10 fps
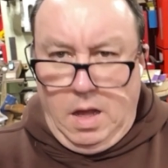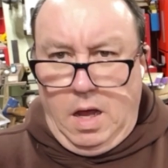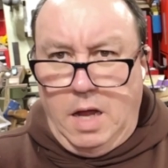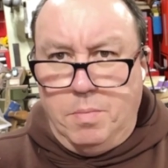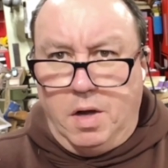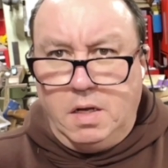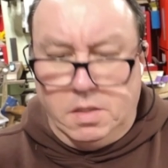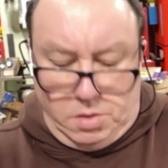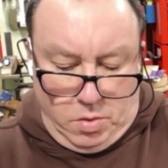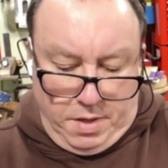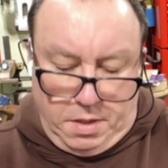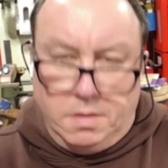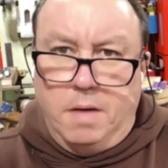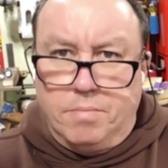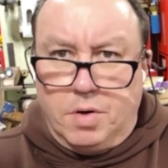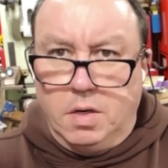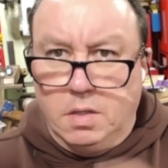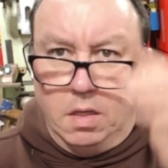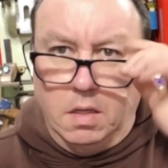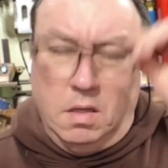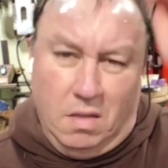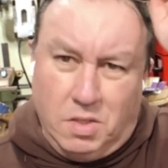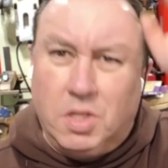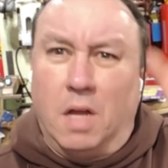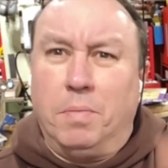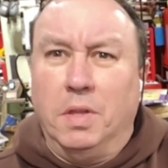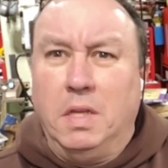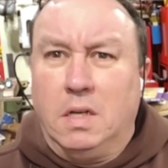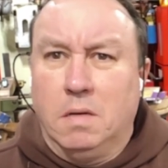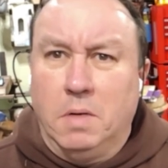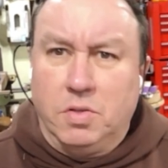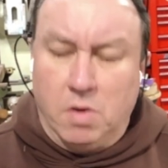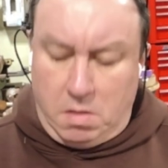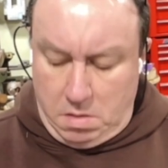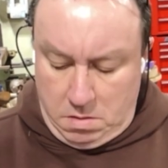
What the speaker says: I bought it so I can temporarily stop a leak on my truck.